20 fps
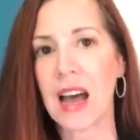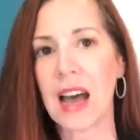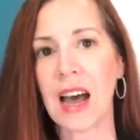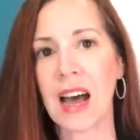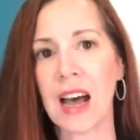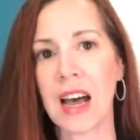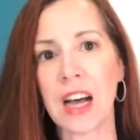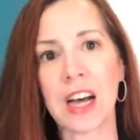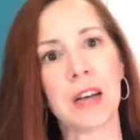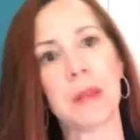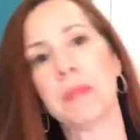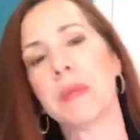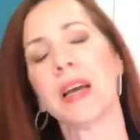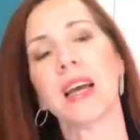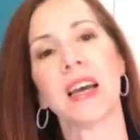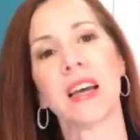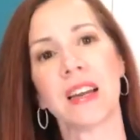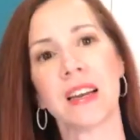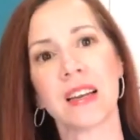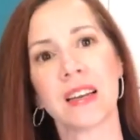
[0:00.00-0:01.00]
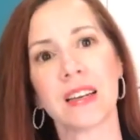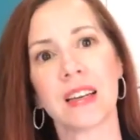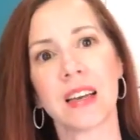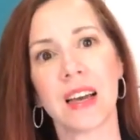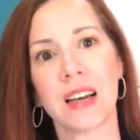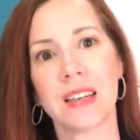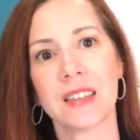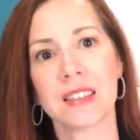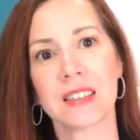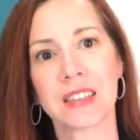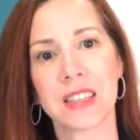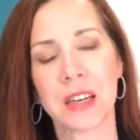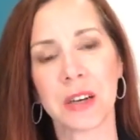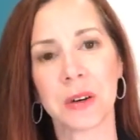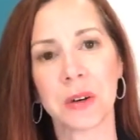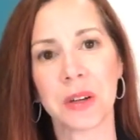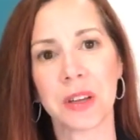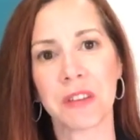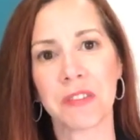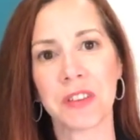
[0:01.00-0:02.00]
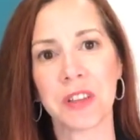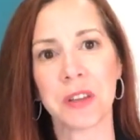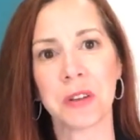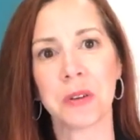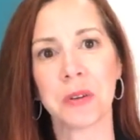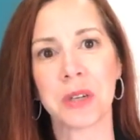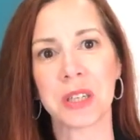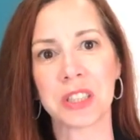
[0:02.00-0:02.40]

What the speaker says: And so if you